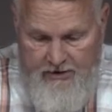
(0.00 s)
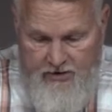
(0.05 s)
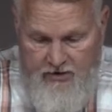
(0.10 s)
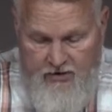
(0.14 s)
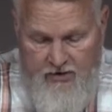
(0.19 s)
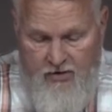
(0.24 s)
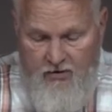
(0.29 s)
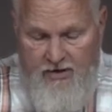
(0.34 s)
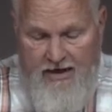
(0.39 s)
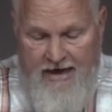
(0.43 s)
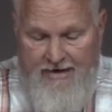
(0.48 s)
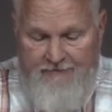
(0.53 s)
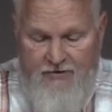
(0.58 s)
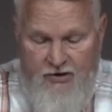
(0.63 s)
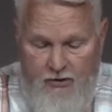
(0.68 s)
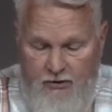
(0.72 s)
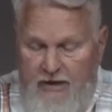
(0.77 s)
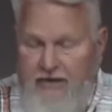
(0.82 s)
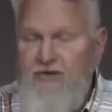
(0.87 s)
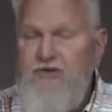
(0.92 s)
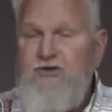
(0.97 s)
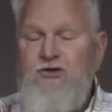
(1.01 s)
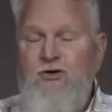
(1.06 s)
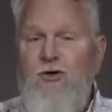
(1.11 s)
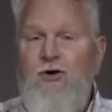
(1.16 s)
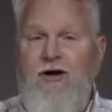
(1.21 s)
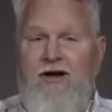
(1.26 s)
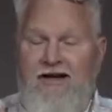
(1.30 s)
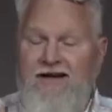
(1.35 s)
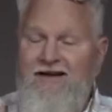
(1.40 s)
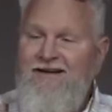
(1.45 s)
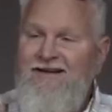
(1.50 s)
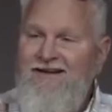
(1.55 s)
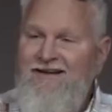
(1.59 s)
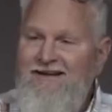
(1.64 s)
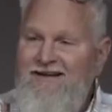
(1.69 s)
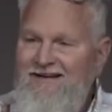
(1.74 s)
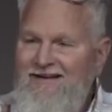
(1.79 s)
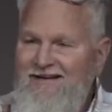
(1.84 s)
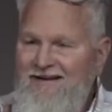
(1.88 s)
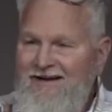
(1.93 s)
You don't have the great story
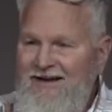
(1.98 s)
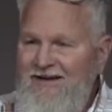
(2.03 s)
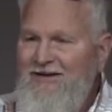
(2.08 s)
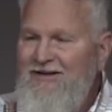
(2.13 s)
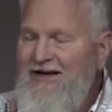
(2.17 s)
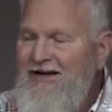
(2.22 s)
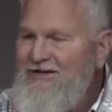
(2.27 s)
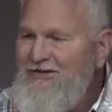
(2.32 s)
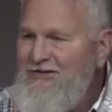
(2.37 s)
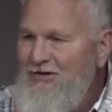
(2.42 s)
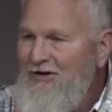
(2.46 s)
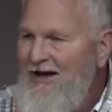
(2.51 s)
unless